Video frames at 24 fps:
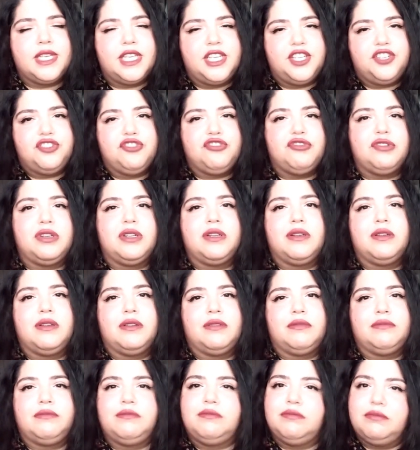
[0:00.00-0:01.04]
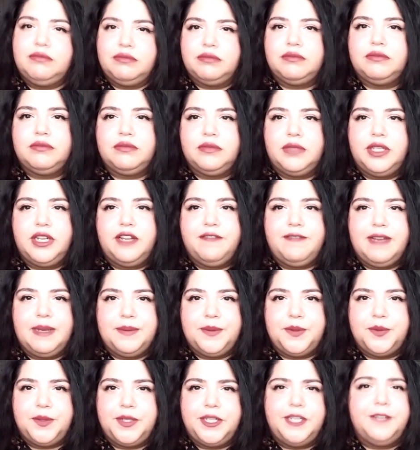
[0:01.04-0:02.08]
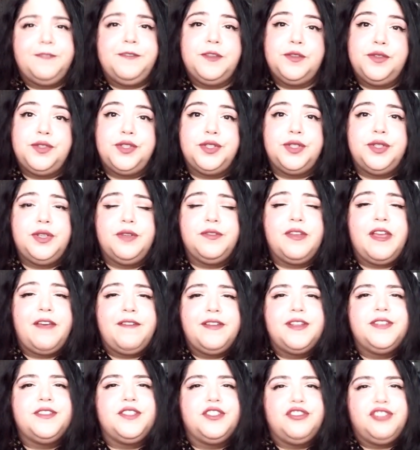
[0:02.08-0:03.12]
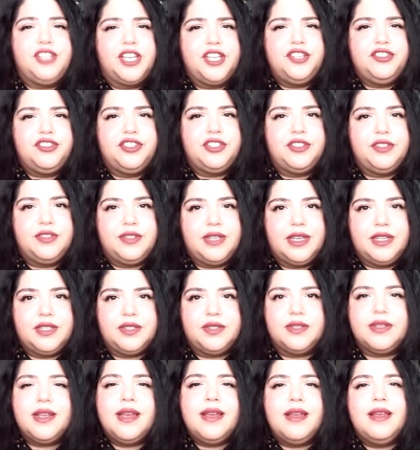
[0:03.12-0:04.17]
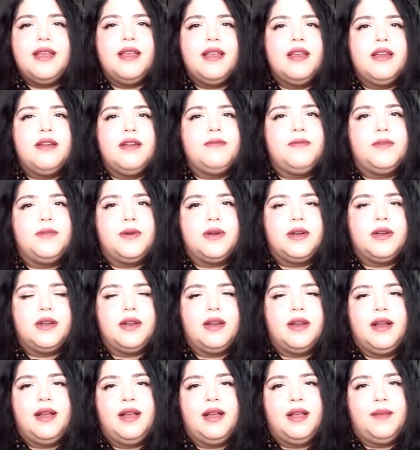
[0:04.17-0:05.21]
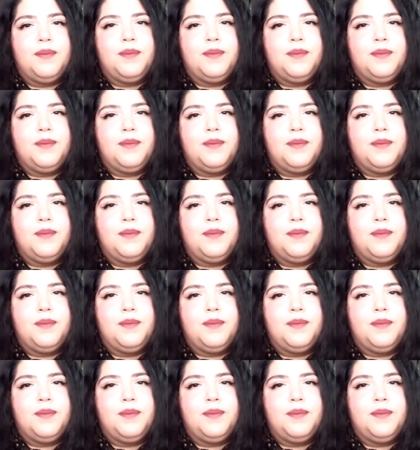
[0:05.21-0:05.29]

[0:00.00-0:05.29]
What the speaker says: Eastern, vibe to it. If you have any suggestions as for